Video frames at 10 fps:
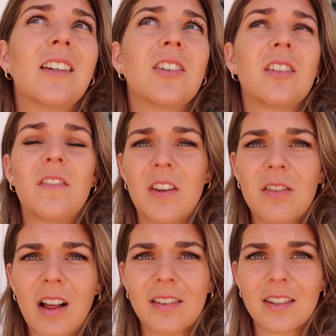there's a few
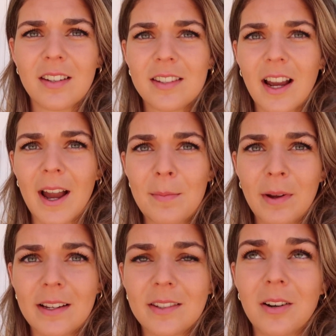clouds in the sky,
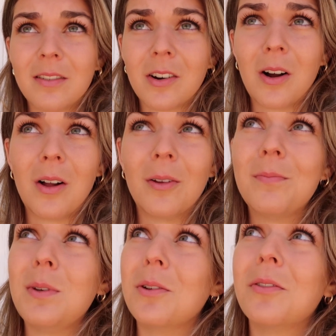but it's
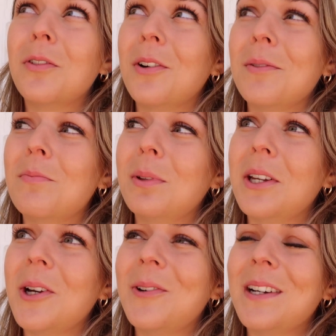overall beautiful and
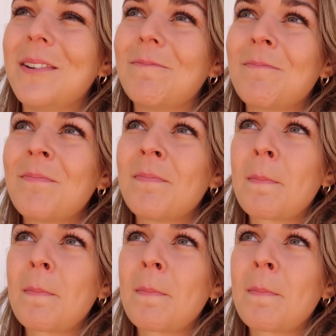blue, and